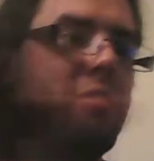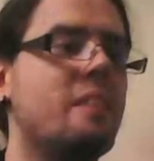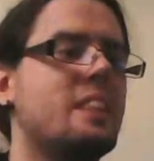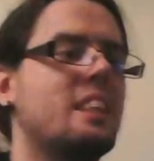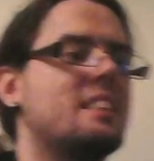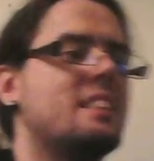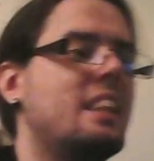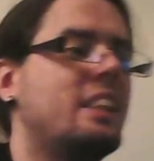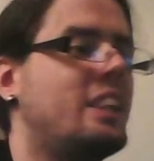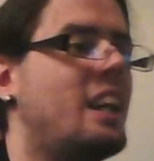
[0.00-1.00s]
5 seconds to
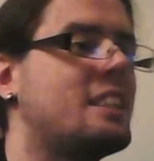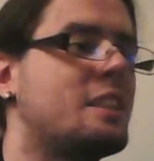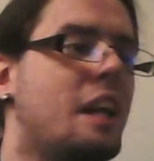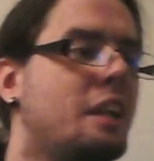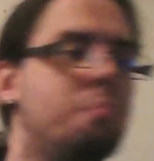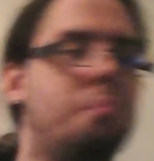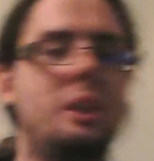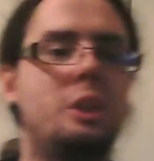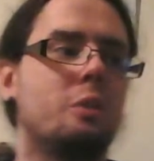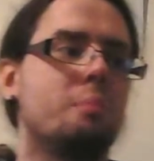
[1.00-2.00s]
take shots, I can
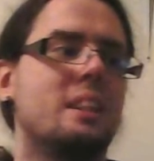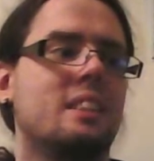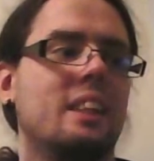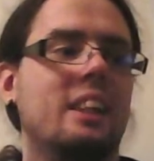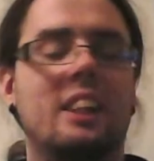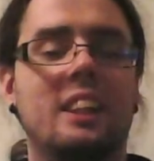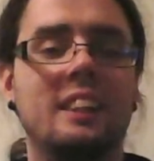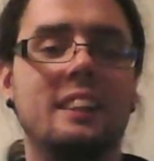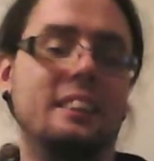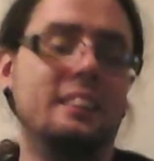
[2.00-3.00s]
beat you with my slinger.
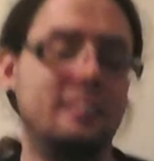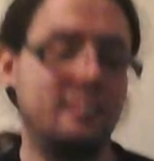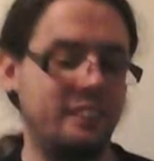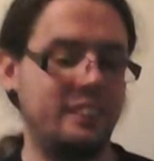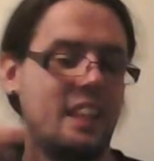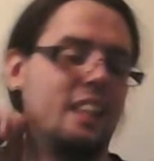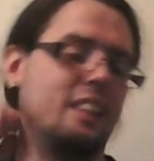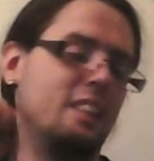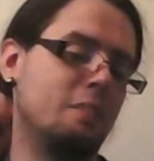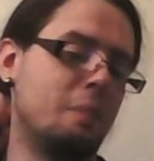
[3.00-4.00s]
Just
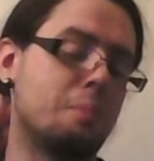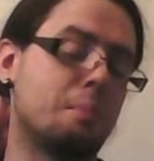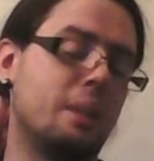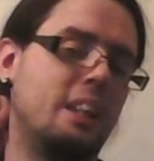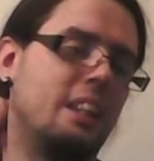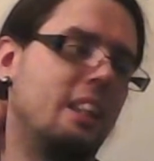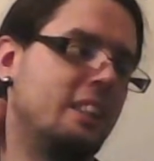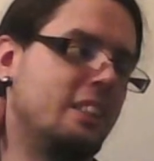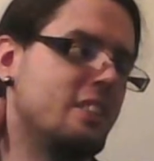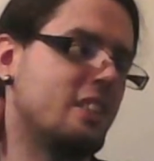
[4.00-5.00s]
saying, my springer,
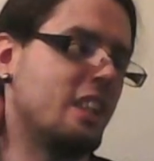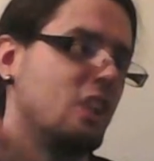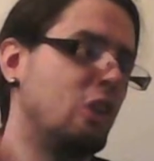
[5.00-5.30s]
I should say.